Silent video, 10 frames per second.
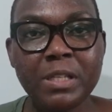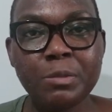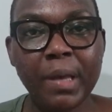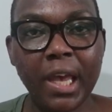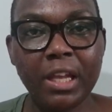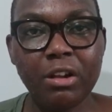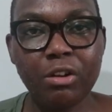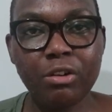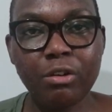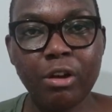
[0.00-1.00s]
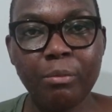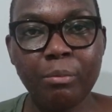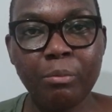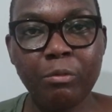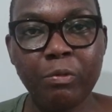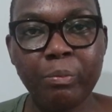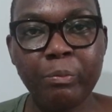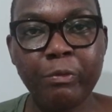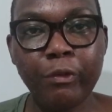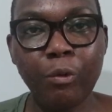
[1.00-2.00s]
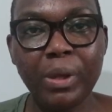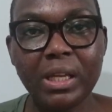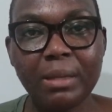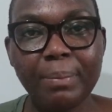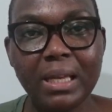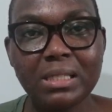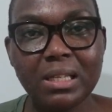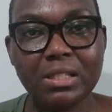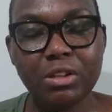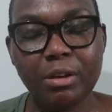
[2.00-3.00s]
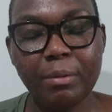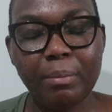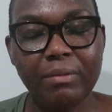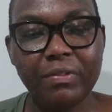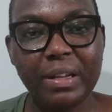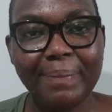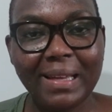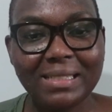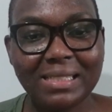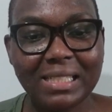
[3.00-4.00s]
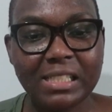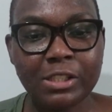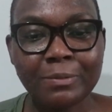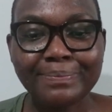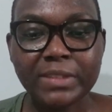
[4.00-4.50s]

is paid on a 4-weekly basis, so a monthly basis.